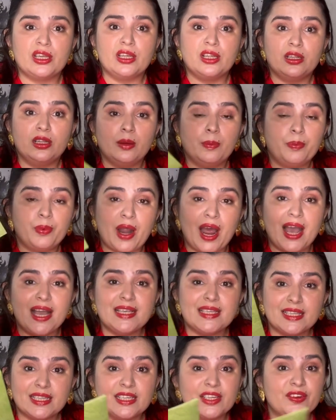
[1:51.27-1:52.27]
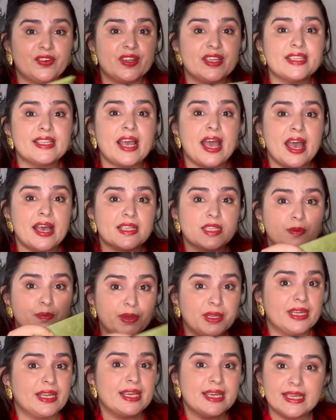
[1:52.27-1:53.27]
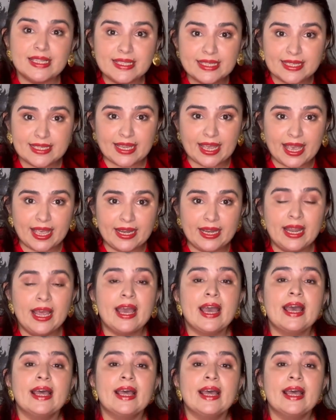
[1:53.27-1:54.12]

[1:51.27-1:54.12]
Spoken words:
The price increase has been insane.